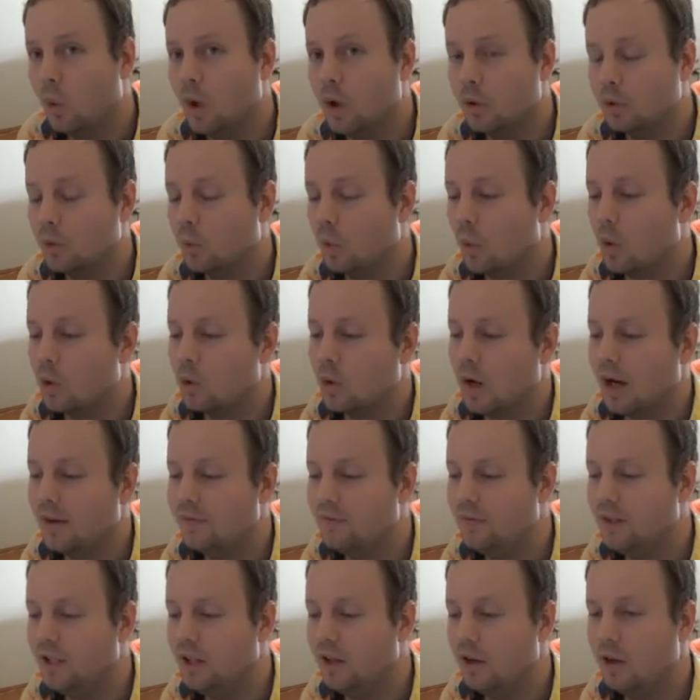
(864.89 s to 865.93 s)
World of
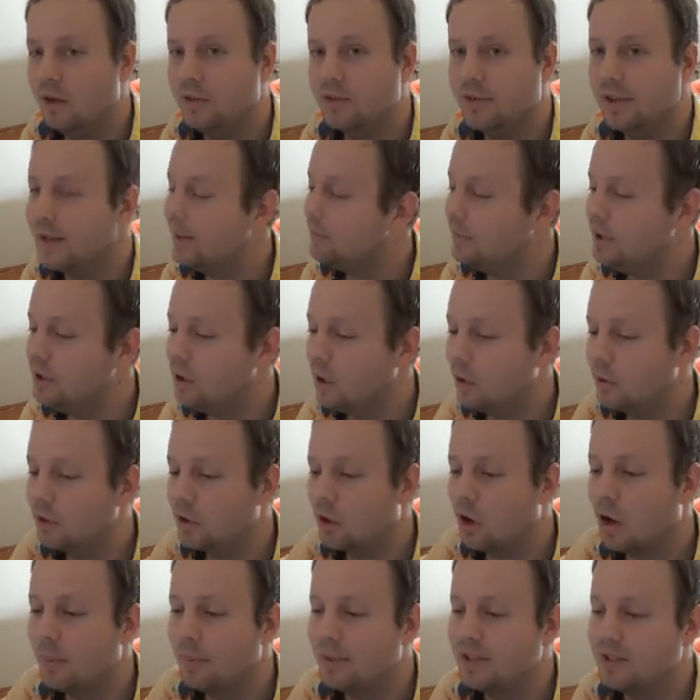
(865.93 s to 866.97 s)
Warcraft videos, let me know in
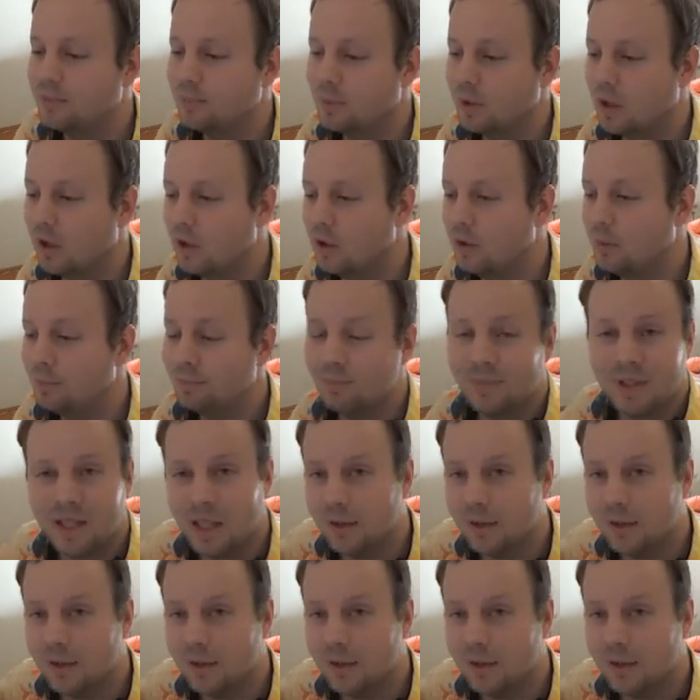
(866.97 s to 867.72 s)
the comments below.